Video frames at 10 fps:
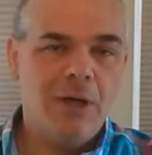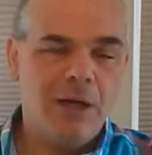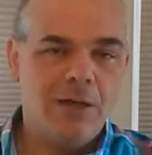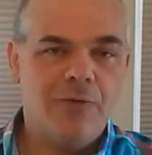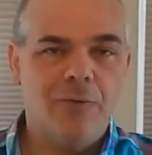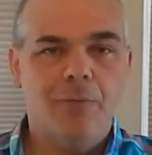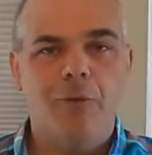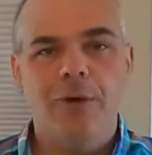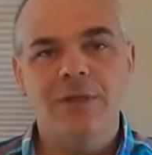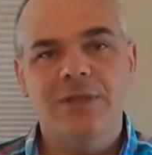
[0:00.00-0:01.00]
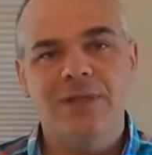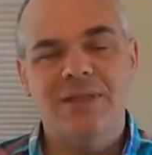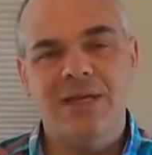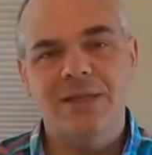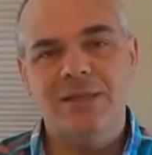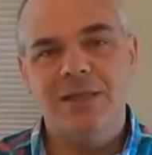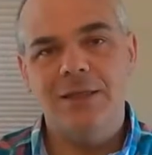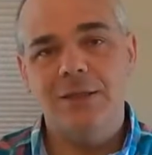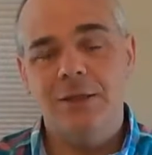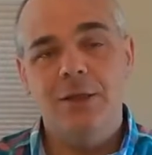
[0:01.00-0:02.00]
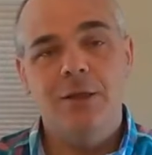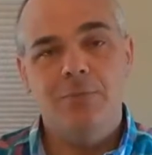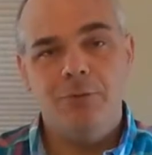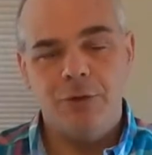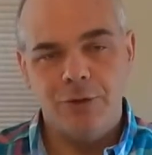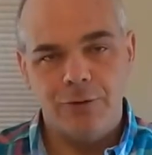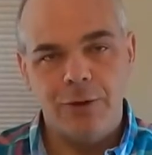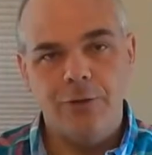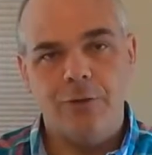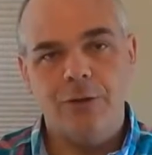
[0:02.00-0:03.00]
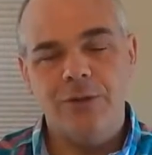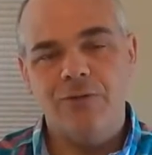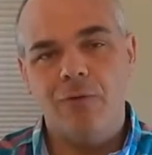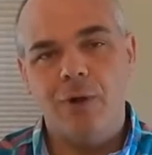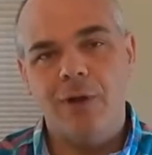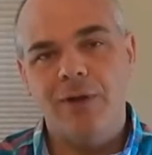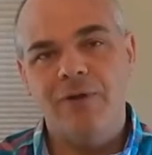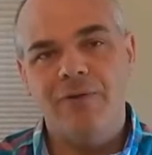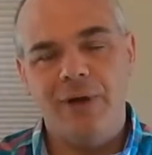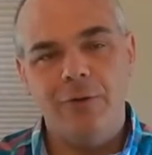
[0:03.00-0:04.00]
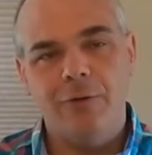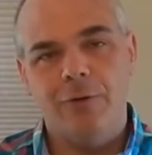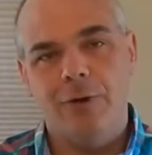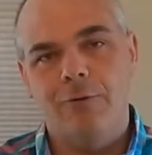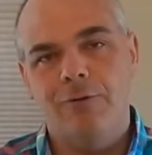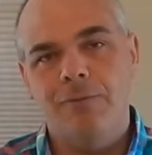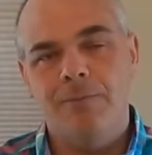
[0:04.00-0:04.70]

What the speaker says: at different points at tastings, Missouri Nortons of quality have held their own.